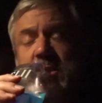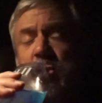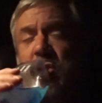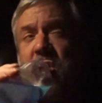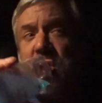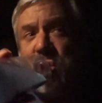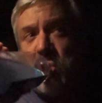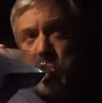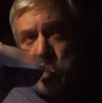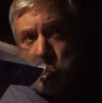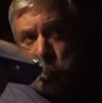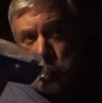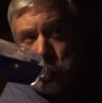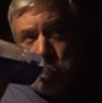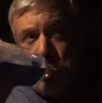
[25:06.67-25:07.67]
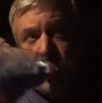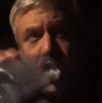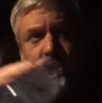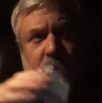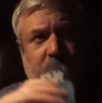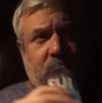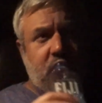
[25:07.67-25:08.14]

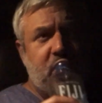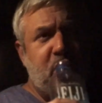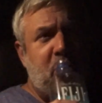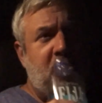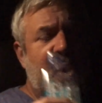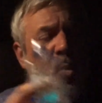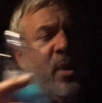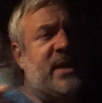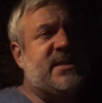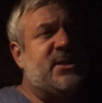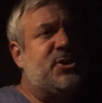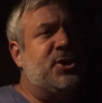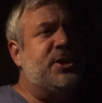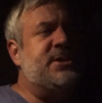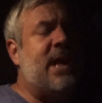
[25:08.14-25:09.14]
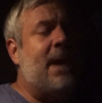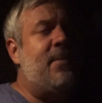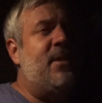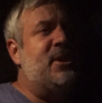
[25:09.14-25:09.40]
and we had such a good time.